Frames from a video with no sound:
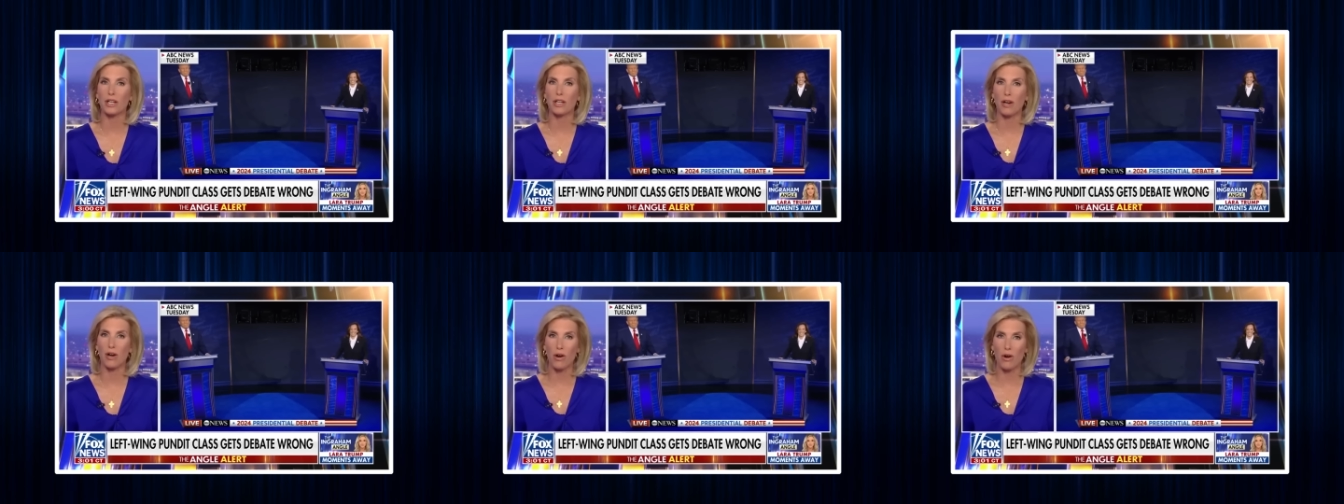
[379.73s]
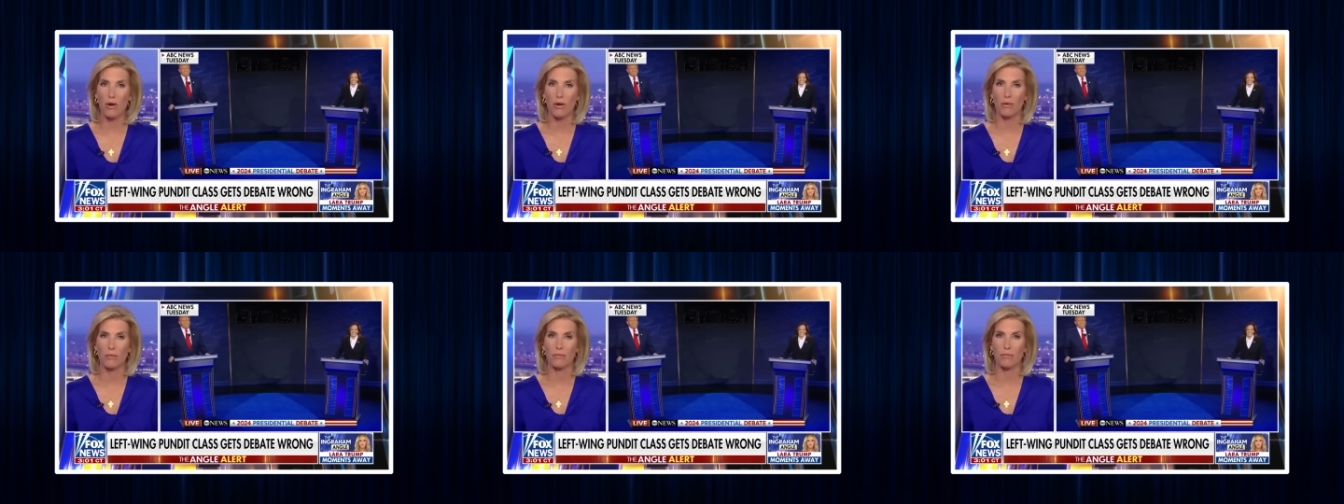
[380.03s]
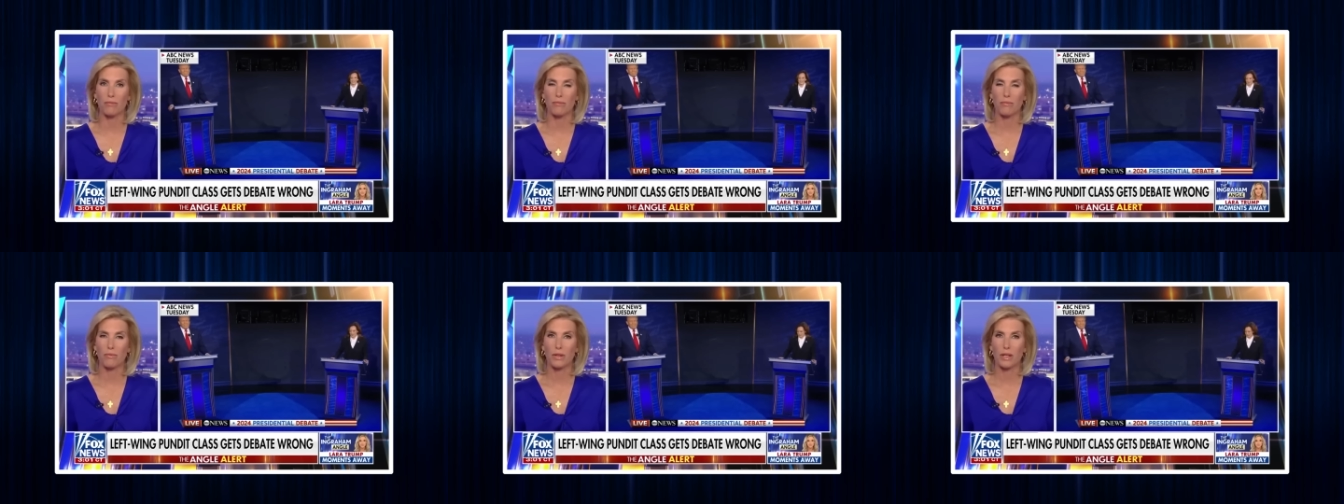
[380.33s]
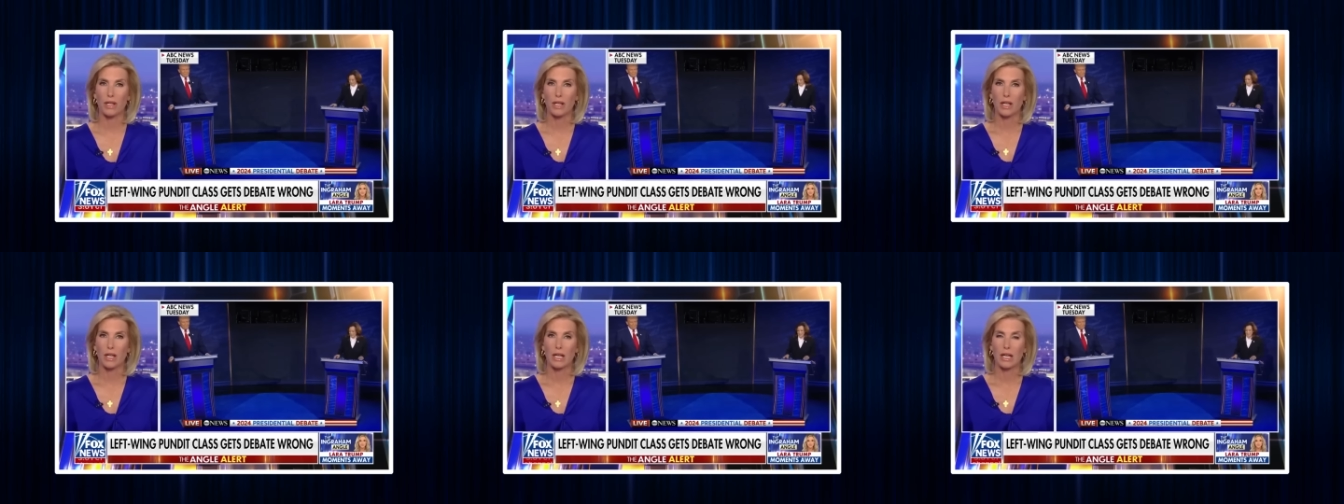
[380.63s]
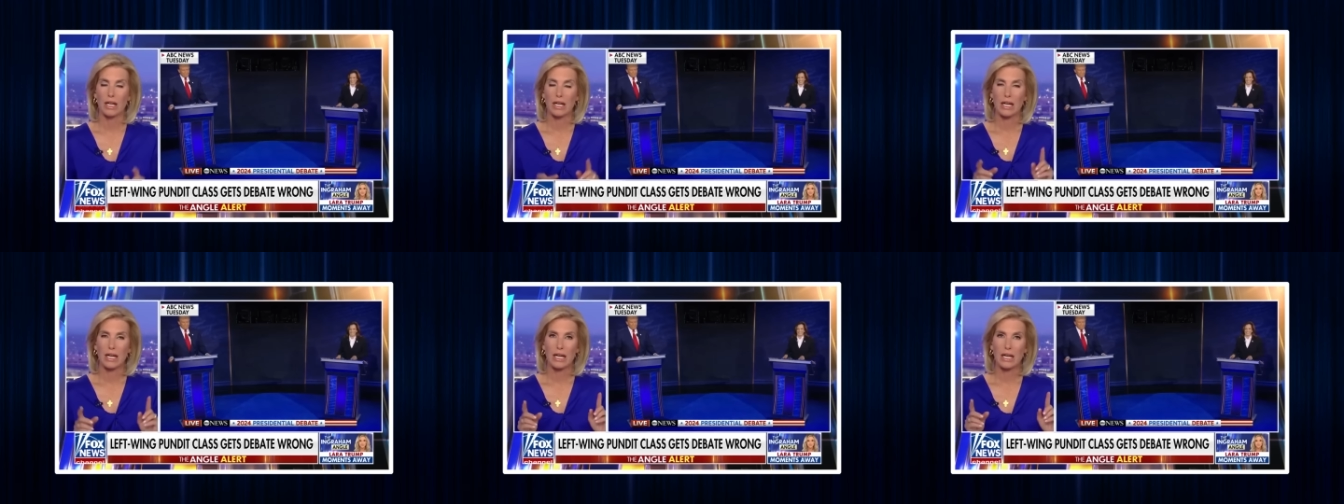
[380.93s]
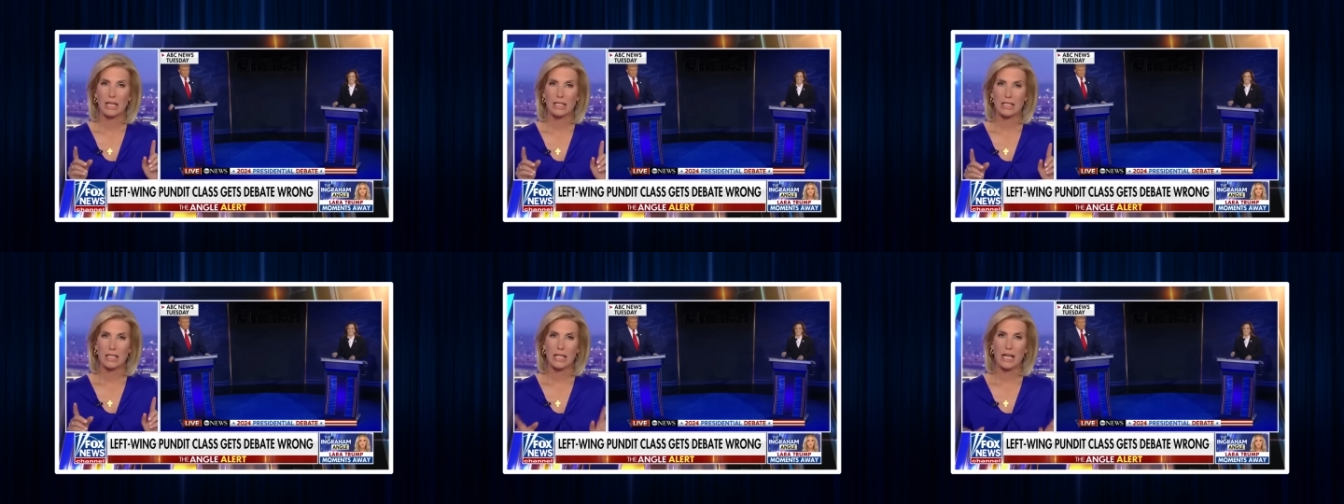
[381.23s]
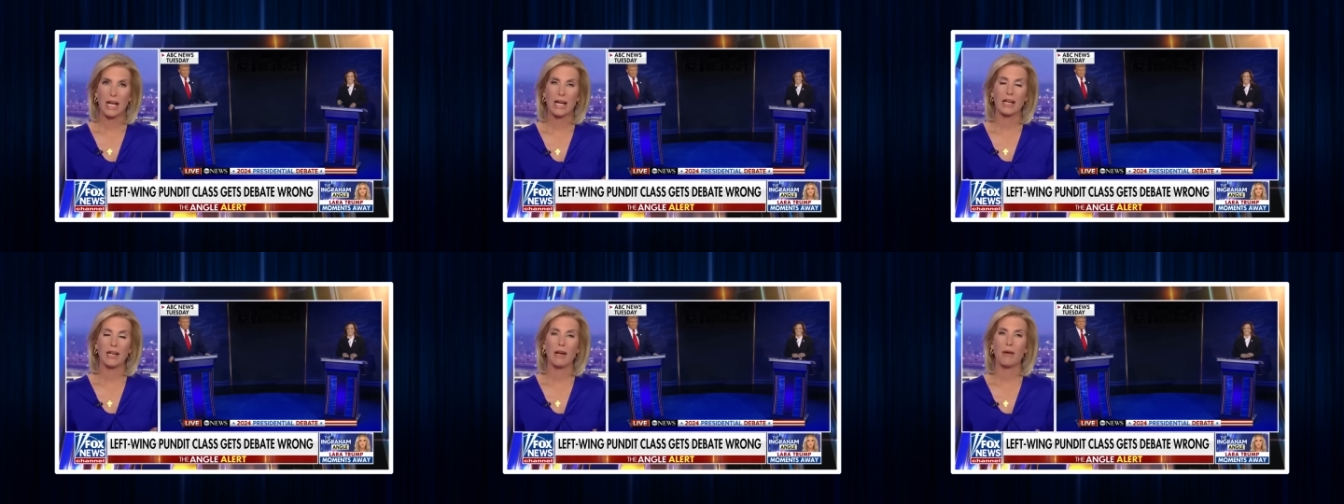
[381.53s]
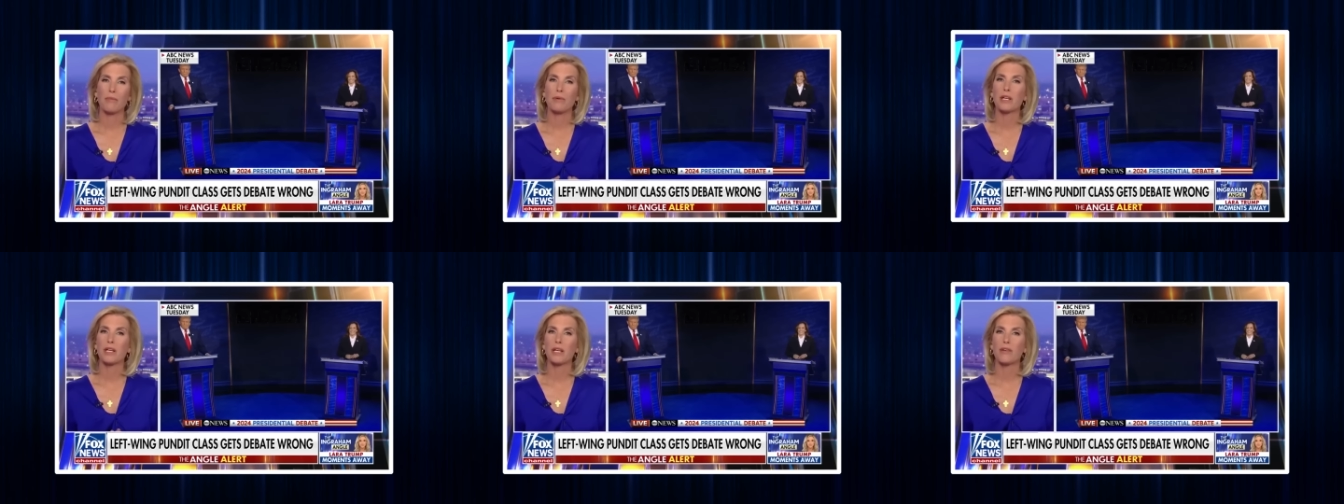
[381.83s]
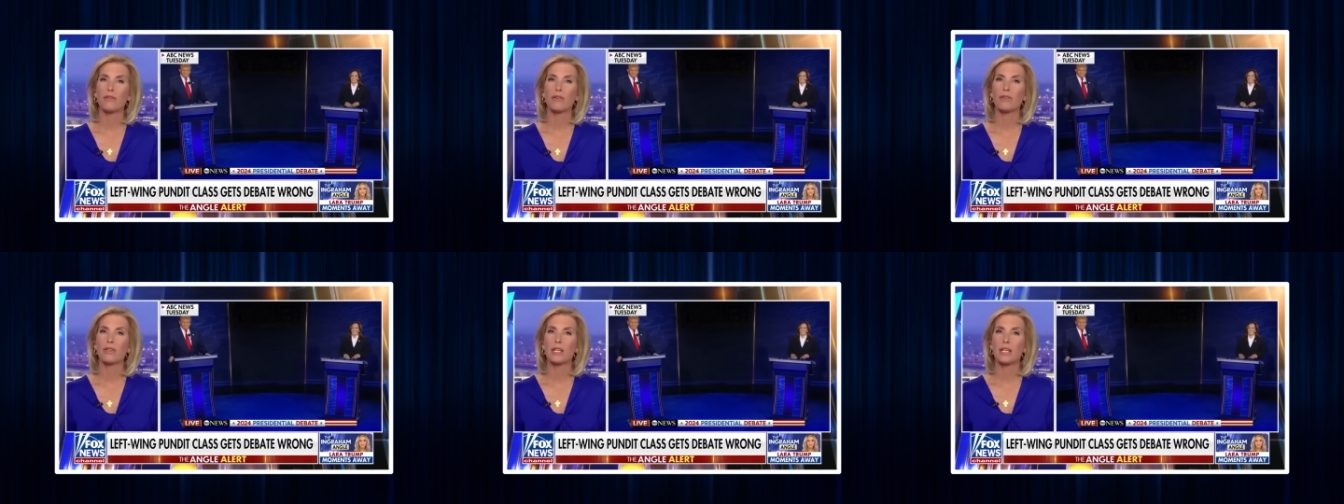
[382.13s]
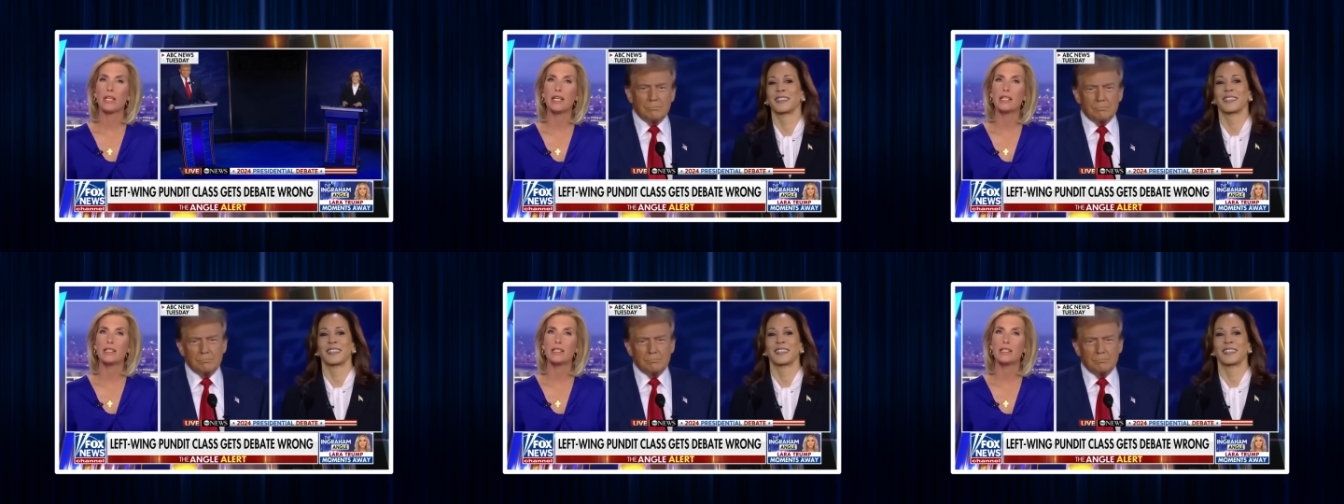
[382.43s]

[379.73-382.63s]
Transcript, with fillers: at home. Tonight, I'm going to give you the key